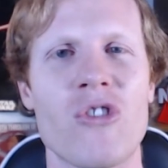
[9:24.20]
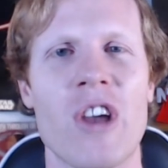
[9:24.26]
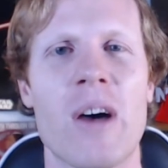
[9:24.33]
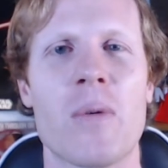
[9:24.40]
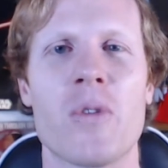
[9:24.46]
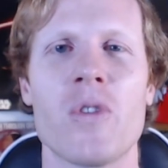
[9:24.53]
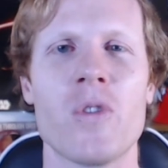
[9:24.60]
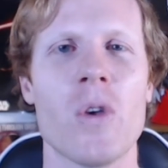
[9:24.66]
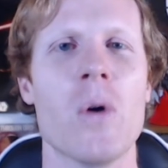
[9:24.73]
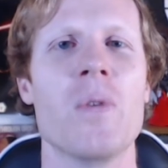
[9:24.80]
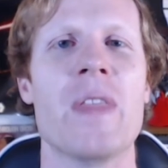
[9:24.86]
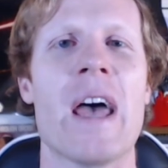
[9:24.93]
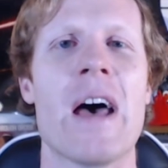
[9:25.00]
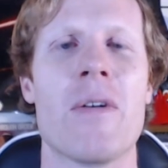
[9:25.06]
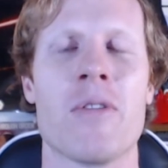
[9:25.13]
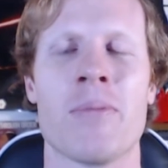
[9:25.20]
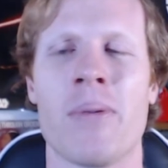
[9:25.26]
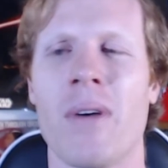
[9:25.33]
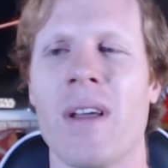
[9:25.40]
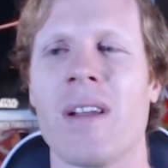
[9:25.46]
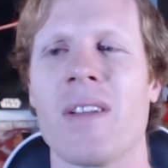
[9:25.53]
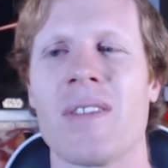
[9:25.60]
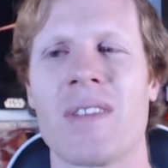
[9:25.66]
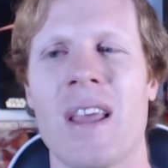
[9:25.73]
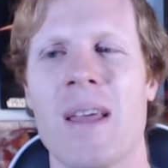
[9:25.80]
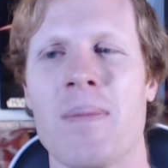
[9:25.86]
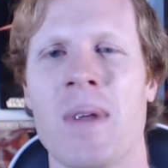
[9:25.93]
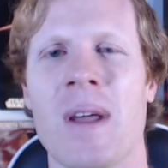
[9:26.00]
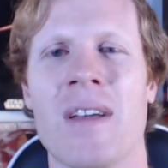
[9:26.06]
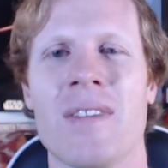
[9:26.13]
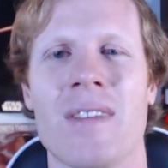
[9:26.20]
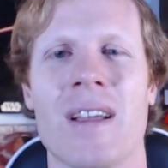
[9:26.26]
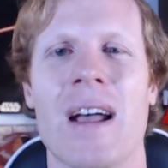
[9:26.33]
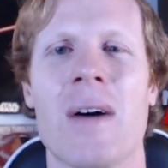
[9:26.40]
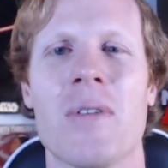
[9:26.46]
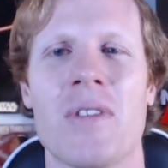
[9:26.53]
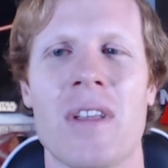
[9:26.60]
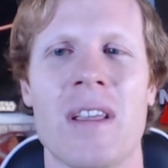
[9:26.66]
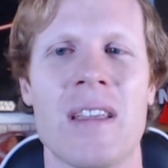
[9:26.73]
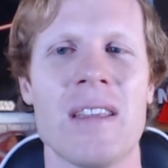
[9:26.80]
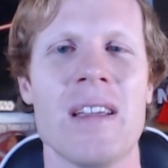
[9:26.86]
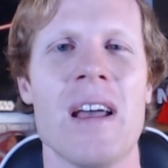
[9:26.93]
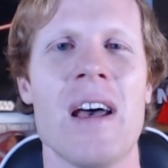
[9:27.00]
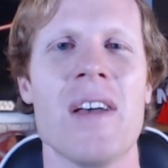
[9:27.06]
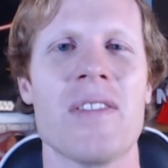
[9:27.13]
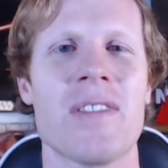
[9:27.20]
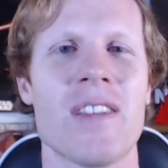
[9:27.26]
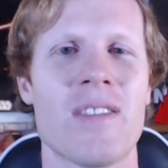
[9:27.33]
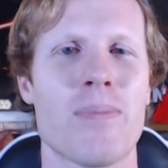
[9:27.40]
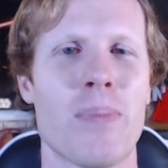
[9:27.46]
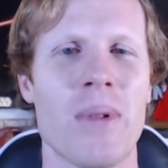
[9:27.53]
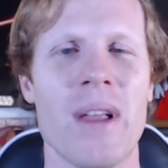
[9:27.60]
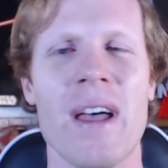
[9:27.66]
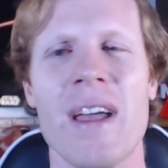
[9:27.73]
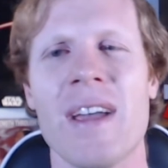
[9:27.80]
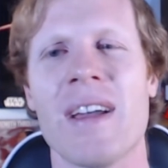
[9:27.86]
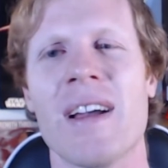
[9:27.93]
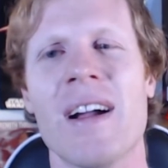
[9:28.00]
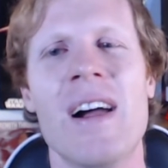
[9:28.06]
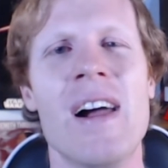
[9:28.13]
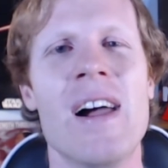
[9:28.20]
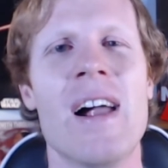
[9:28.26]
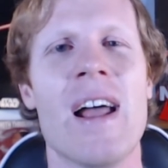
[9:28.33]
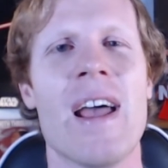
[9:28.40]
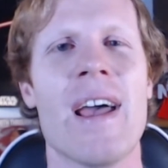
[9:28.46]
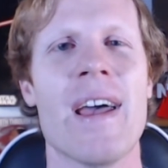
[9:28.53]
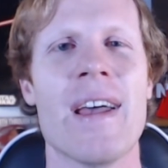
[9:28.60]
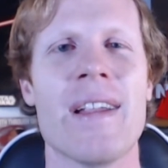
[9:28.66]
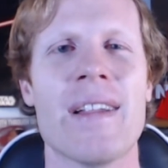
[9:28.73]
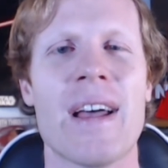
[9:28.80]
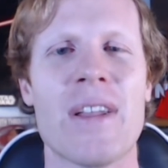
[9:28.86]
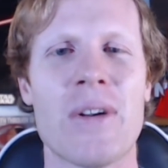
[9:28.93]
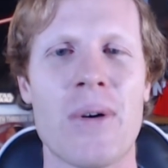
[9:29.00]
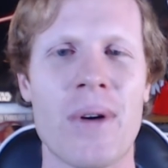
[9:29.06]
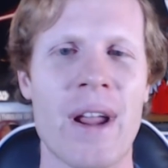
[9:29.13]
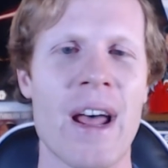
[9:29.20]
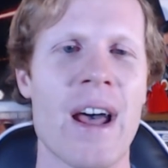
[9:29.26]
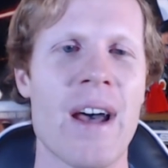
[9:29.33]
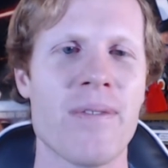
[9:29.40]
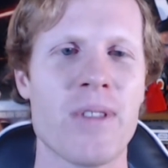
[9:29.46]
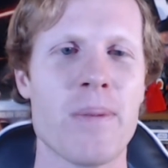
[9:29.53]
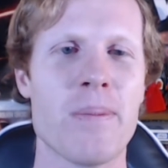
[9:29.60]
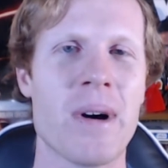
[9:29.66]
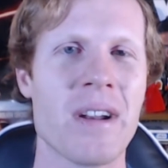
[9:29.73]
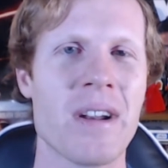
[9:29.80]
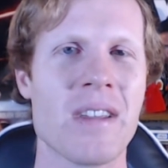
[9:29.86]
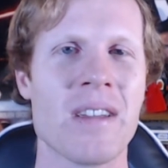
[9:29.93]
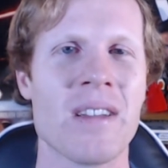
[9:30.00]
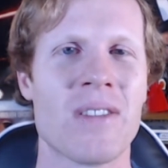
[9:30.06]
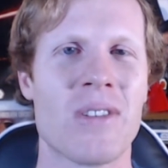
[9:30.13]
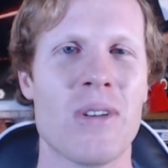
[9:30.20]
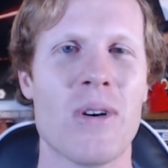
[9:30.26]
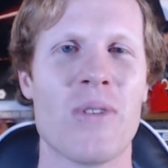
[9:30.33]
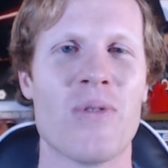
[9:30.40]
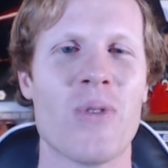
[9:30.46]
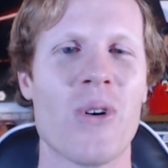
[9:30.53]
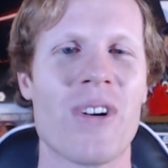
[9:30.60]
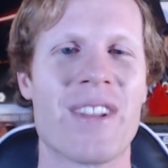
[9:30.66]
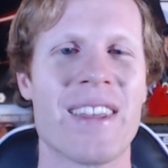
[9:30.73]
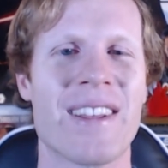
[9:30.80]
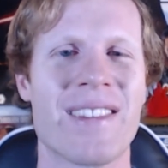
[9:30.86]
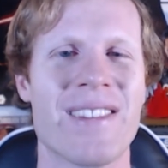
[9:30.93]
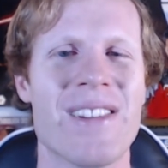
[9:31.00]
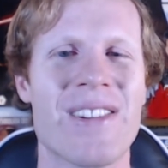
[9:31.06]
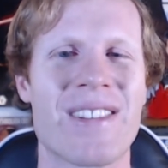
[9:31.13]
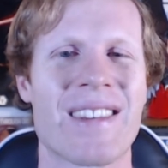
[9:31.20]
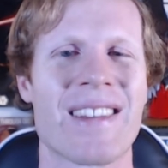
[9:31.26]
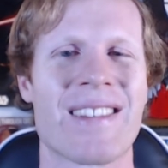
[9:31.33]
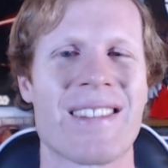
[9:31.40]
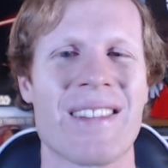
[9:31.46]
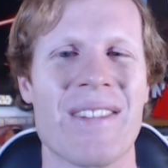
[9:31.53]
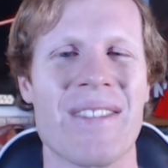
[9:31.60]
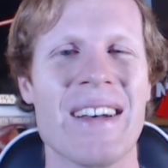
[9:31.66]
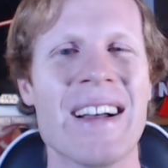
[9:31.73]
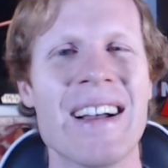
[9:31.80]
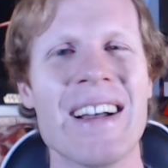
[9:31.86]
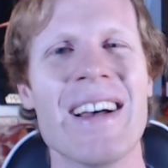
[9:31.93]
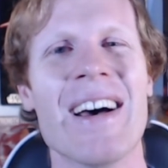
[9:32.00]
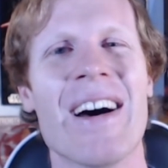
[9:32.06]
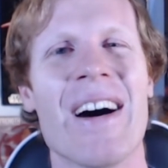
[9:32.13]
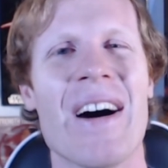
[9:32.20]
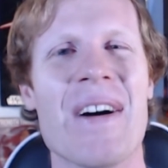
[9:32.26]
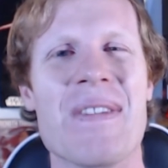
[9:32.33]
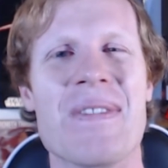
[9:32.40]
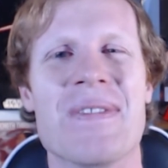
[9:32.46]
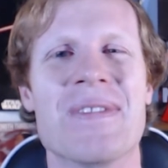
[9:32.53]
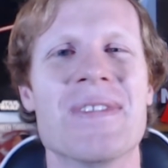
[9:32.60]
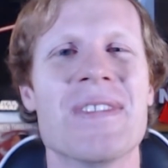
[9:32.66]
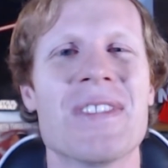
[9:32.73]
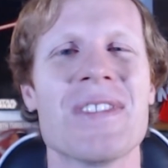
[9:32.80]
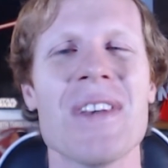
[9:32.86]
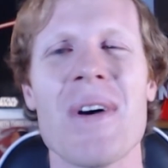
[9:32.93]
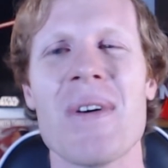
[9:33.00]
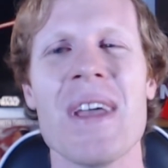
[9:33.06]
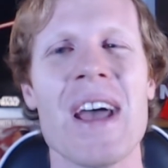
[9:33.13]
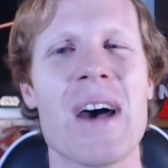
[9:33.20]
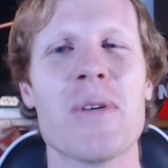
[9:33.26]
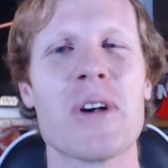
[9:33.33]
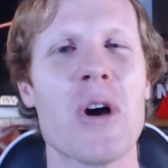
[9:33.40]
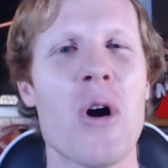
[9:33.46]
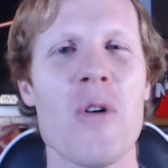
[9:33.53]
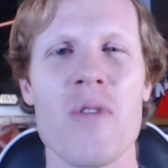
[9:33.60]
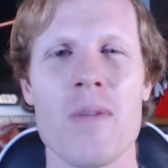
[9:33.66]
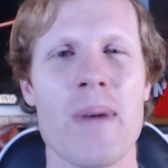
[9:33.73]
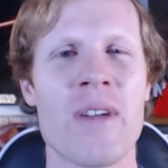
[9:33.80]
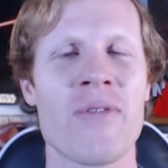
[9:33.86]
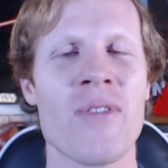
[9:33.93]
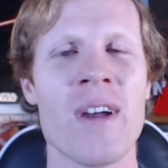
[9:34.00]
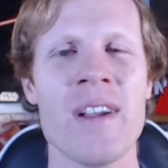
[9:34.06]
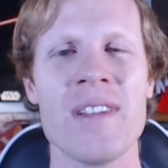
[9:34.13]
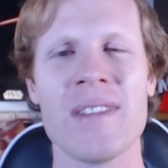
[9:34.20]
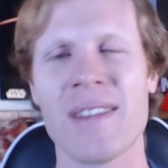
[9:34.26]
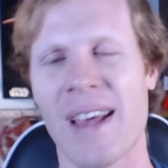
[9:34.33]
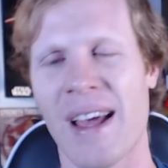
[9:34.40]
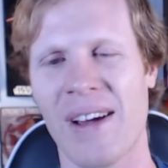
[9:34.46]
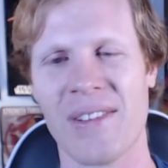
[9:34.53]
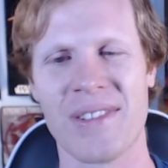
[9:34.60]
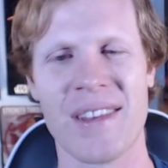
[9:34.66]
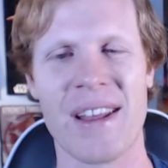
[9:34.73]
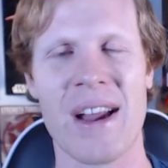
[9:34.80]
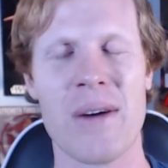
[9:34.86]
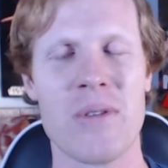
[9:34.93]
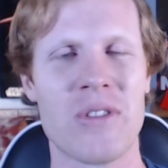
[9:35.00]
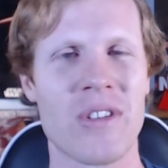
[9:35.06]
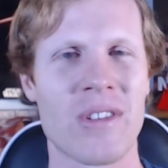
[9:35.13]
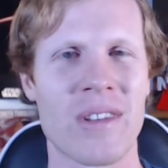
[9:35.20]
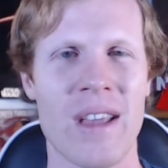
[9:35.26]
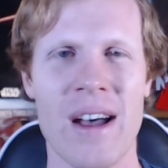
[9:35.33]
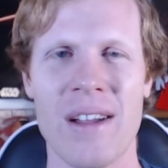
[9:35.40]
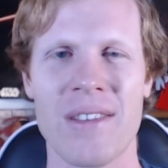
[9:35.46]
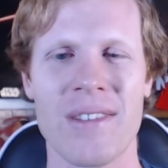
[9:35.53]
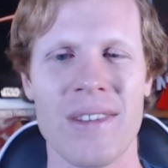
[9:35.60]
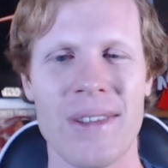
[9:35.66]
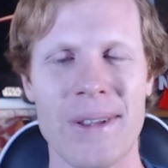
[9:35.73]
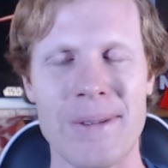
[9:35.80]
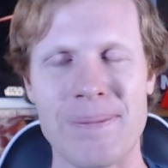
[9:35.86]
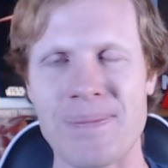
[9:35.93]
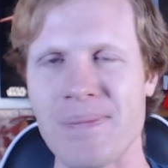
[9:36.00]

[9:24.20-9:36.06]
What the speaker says: I was so down with playing this game, guys. Like, I was like, yes, let's play it. And I don't have the money to afford this new system. So, yeah, I would go over to my friend's house, and I would just constantly